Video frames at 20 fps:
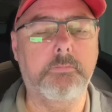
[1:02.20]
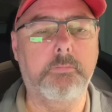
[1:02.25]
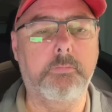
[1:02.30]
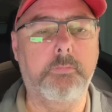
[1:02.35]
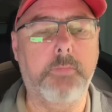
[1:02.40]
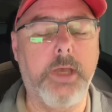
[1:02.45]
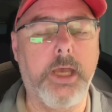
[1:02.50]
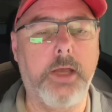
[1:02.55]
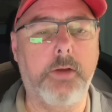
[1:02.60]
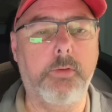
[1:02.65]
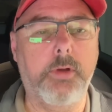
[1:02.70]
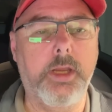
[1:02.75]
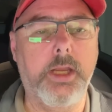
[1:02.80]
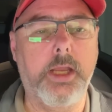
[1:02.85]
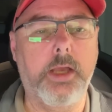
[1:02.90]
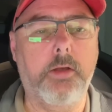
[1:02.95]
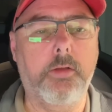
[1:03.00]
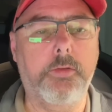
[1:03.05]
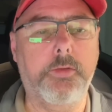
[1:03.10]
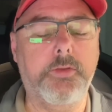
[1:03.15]
battery
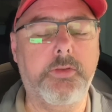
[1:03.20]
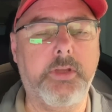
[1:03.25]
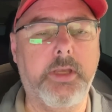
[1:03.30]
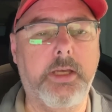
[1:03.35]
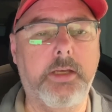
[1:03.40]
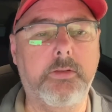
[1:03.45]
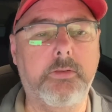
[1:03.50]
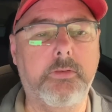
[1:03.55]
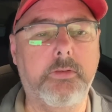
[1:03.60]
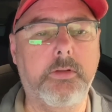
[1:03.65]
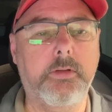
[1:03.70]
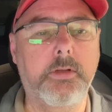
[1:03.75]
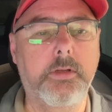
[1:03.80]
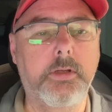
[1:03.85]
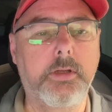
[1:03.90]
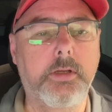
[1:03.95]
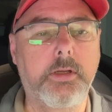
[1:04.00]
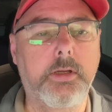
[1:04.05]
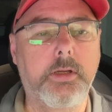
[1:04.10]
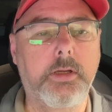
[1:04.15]
health test
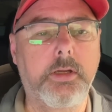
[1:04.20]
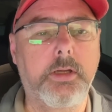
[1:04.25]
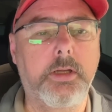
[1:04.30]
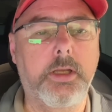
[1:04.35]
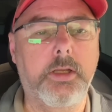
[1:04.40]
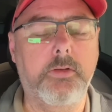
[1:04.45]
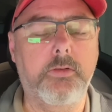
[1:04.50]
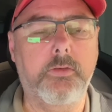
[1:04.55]
and